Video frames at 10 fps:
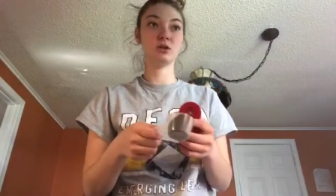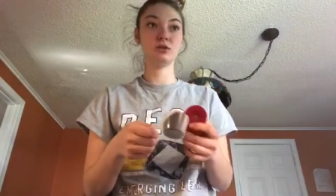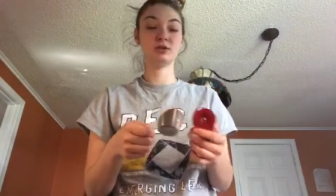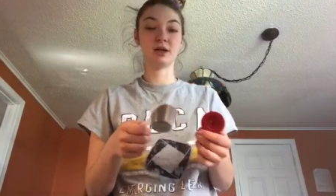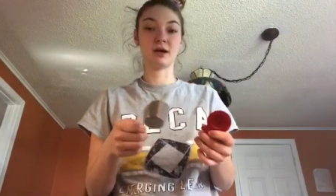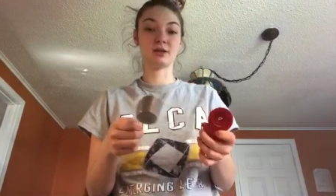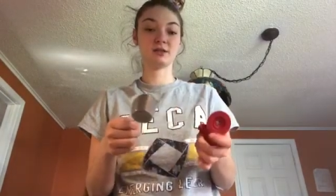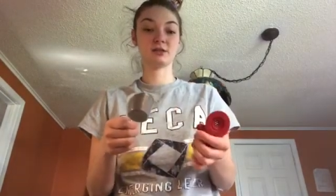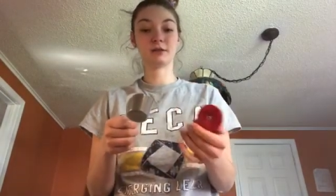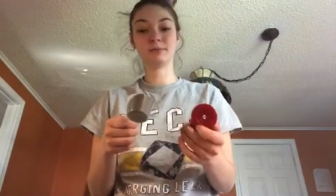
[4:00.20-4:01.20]
you
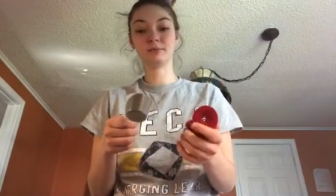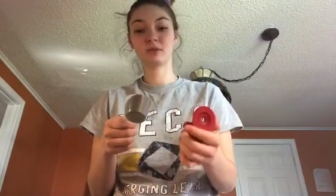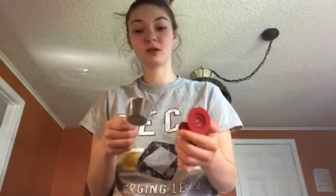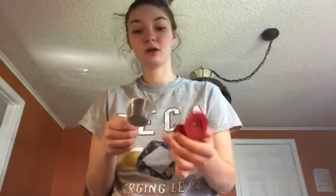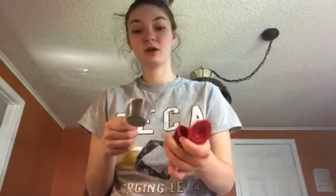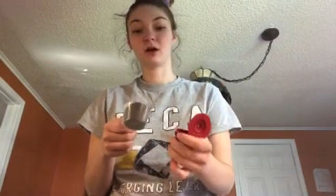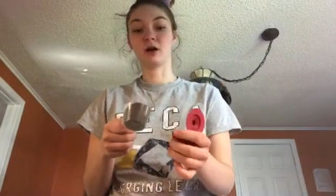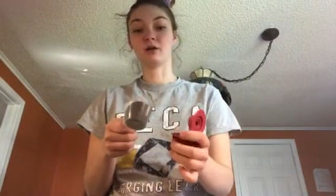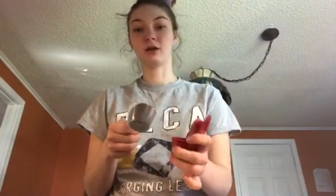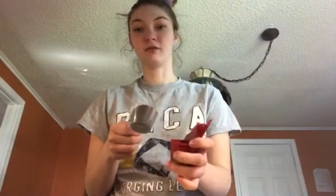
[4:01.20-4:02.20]
just,
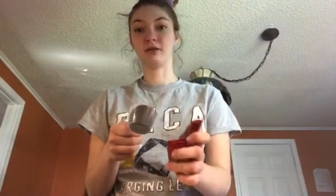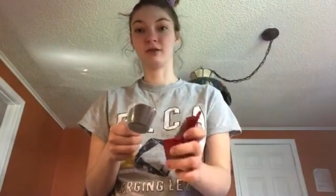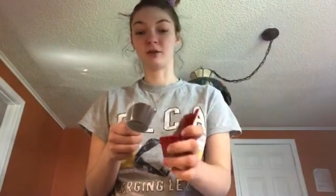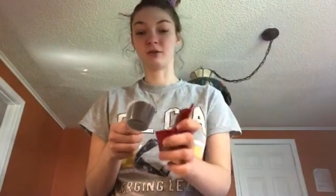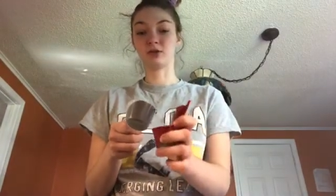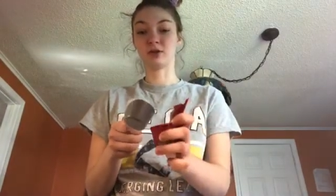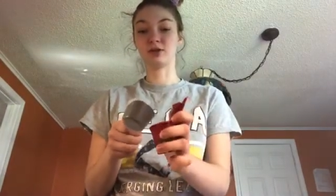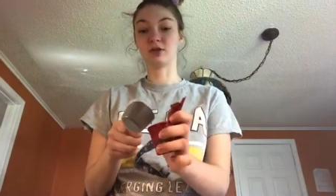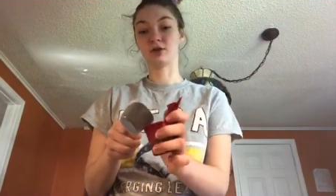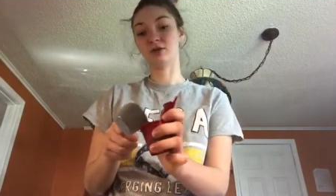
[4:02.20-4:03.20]
I'll give it a
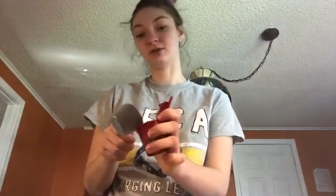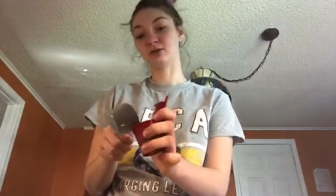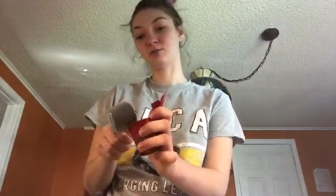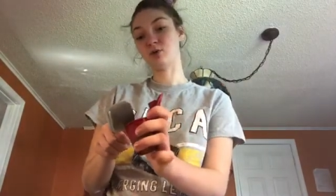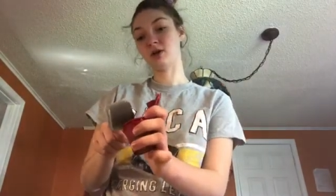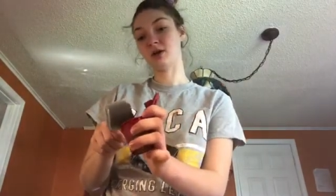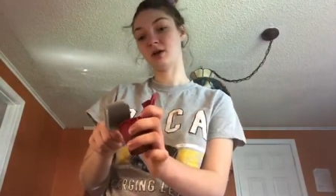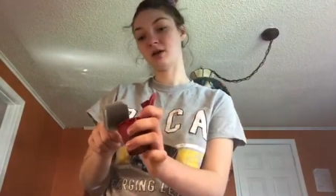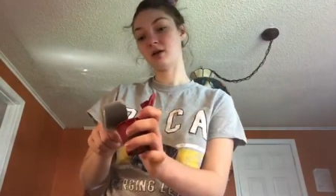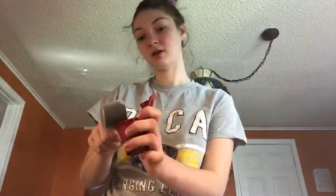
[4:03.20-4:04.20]
demonstration here. You just put
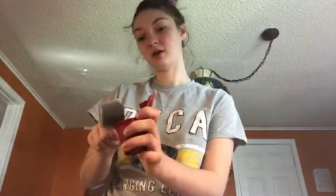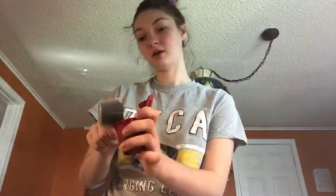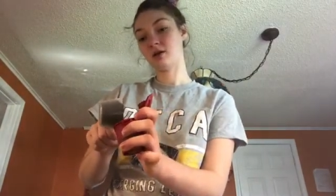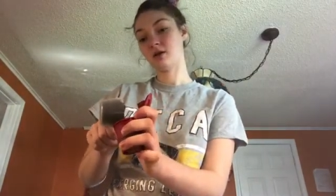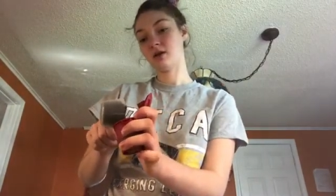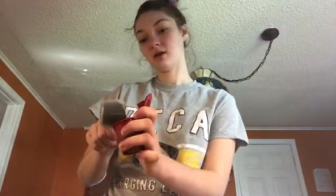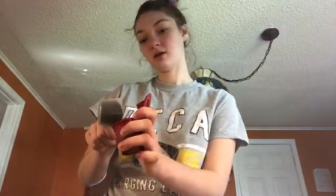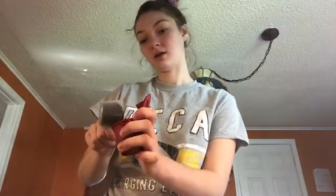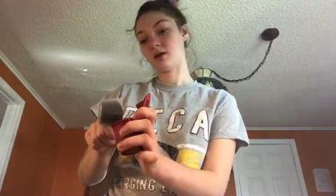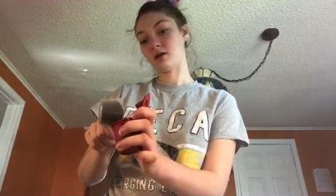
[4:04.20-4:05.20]
it
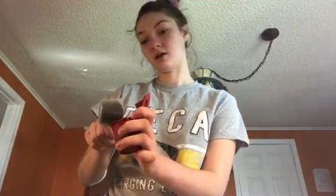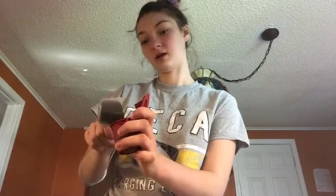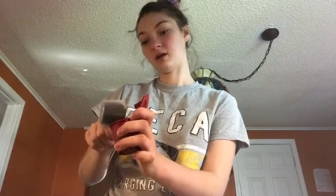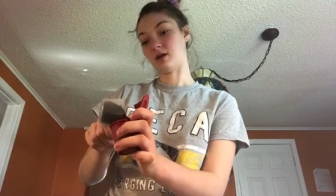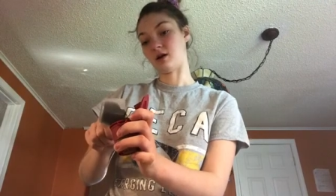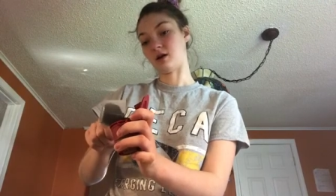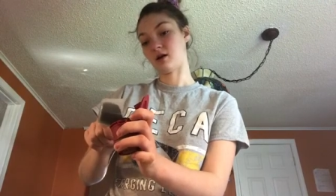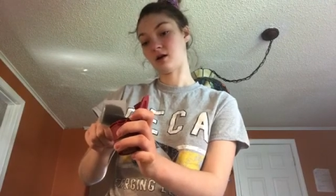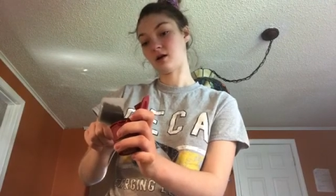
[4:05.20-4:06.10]
in here